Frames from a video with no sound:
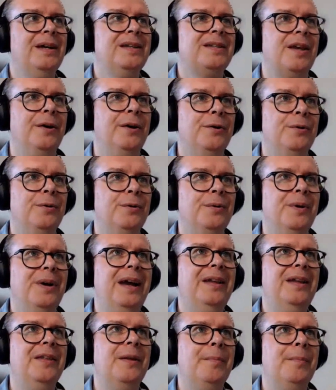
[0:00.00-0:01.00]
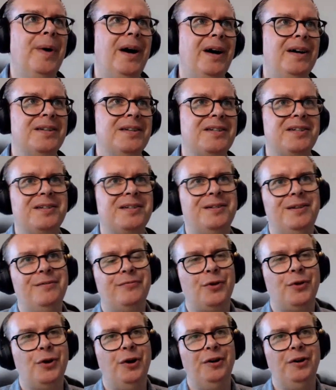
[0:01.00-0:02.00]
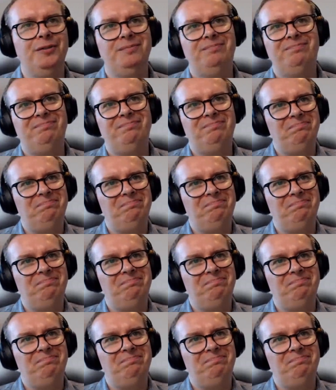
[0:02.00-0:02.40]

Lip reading: So in the past, you've got